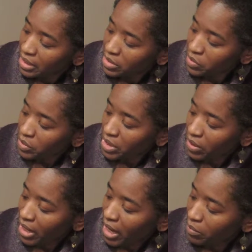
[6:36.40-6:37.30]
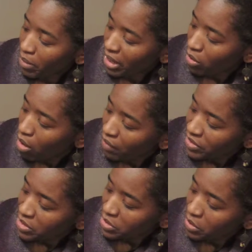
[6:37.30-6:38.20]
so here I got my
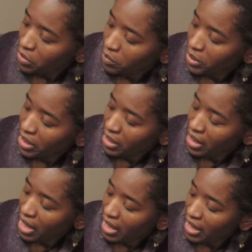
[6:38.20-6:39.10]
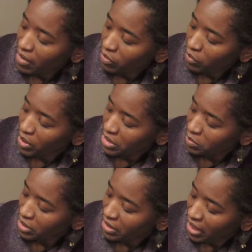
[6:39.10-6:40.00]
coffee soap. I have a
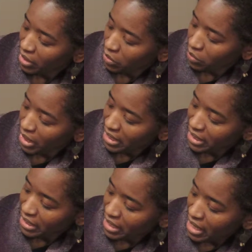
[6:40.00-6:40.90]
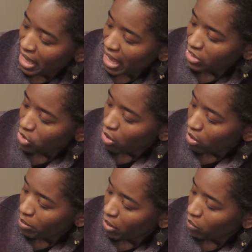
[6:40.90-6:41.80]
recipe that I created. I talk
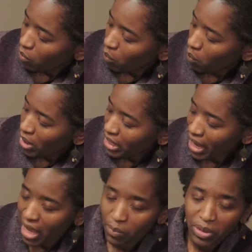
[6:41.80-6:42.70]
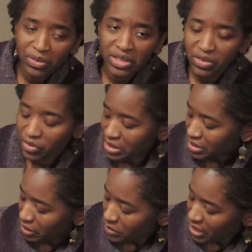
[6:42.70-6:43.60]
about what happened, the different
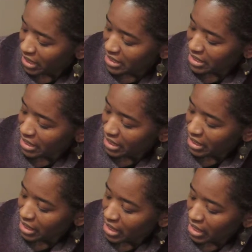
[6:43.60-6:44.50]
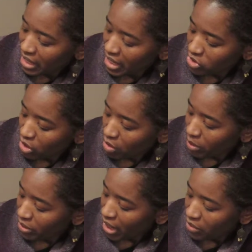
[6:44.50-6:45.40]
steps that I did. I talk
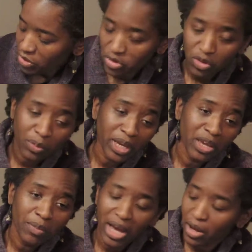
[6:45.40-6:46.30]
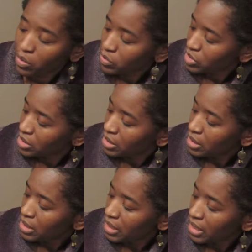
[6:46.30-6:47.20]
about how the soap came out.
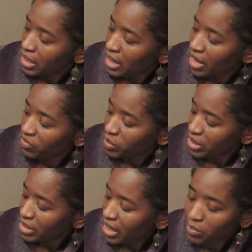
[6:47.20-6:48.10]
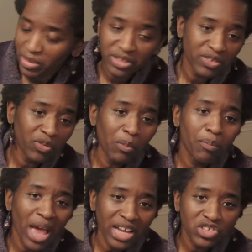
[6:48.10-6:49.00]
And I've been naming the different
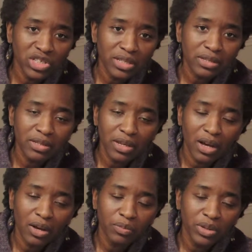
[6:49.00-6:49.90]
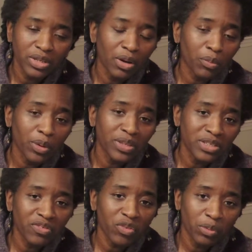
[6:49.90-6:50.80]
batches, numbering the
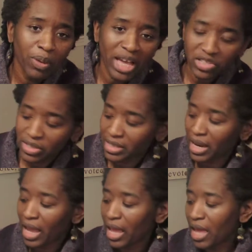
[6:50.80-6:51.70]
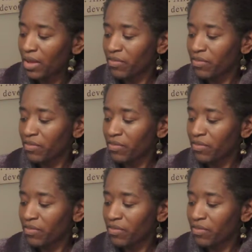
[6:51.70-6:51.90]
different batches that I have.